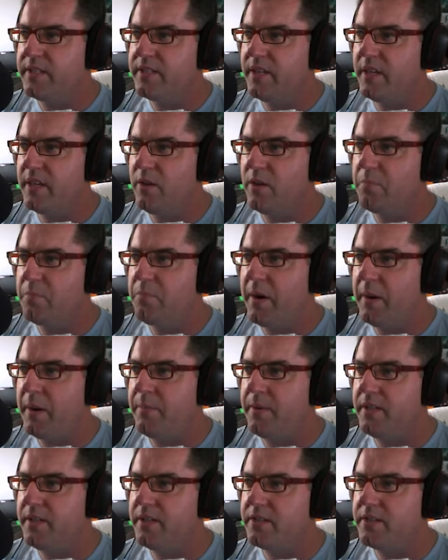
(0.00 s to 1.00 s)
So look,
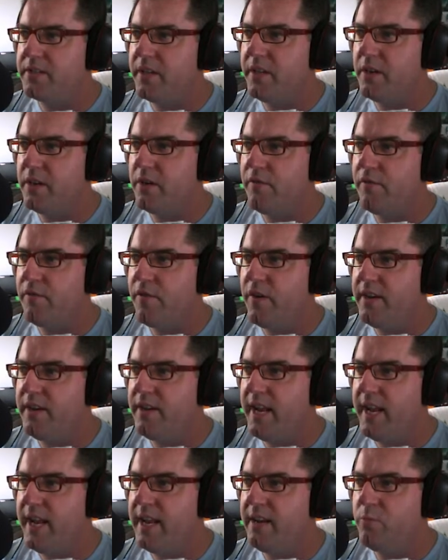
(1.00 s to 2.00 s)
bumpers. So you got
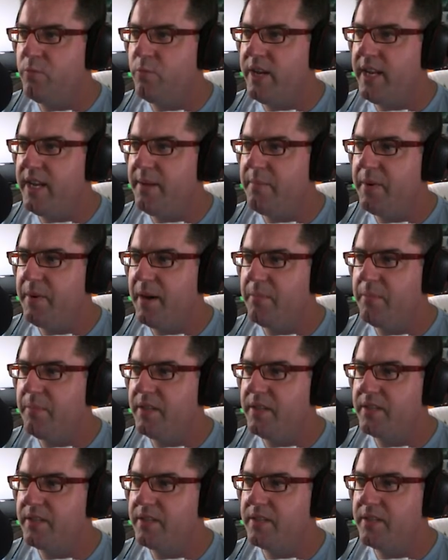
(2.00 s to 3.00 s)
front and rear
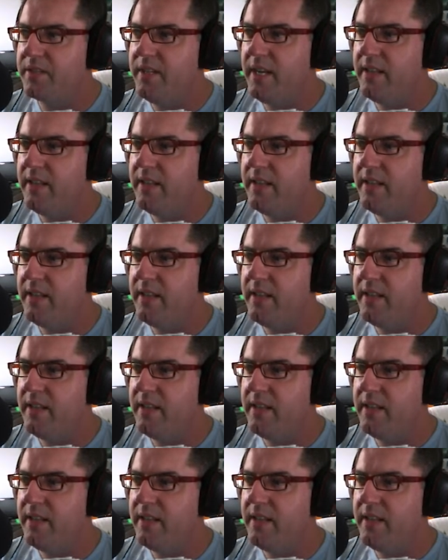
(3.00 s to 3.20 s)
bumpers.